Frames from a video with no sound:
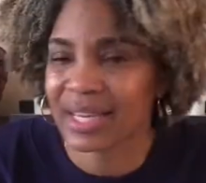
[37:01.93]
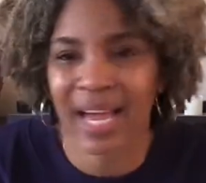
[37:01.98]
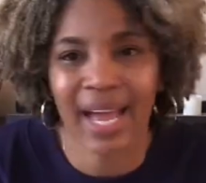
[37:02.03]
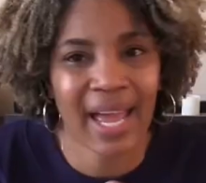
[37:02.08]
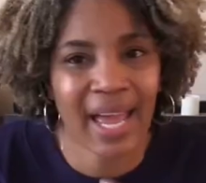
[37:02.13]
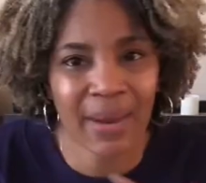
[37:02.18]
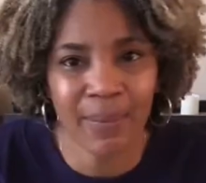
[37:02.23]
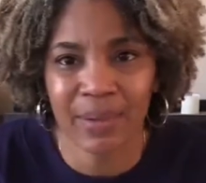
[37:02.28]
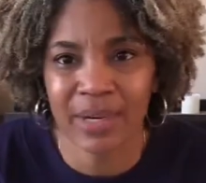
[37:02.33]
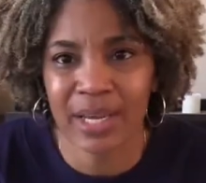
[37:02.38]
I
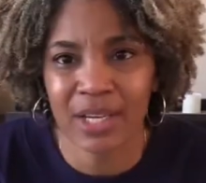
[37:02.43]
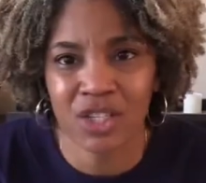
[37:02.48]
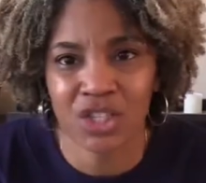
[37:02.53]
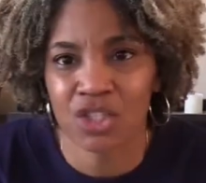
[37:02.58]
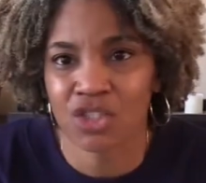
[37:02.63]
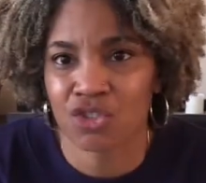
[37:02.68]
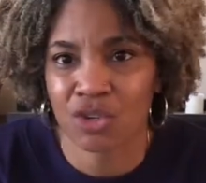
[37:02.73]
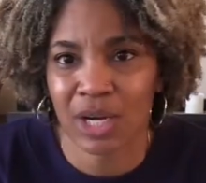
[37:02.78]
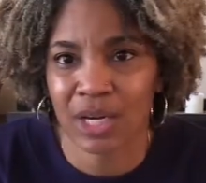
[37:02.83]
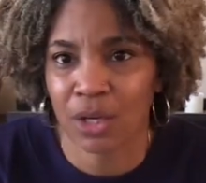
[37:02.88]
hate when they
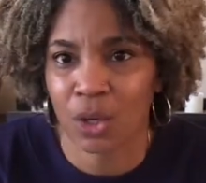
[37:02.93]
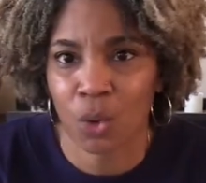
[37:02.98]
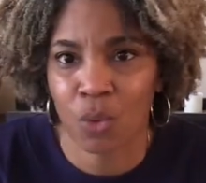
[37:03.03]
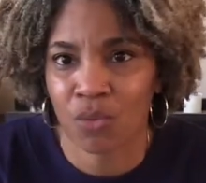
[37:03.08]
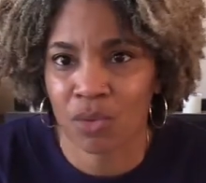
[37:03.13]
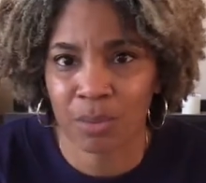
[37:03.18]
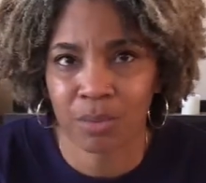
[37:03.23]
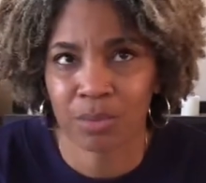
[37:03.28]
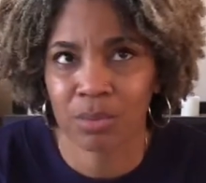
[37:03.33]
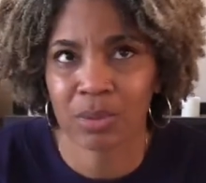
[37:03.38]
just try to
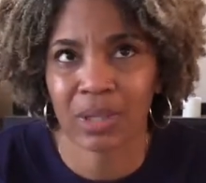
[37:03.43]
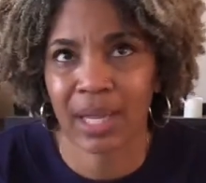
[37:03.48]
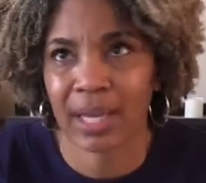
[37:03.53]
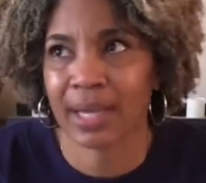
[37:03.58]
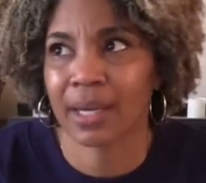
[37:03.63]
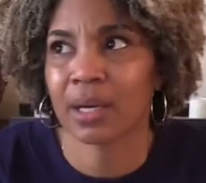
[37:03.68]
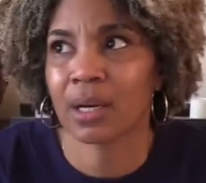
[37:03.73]
over, like,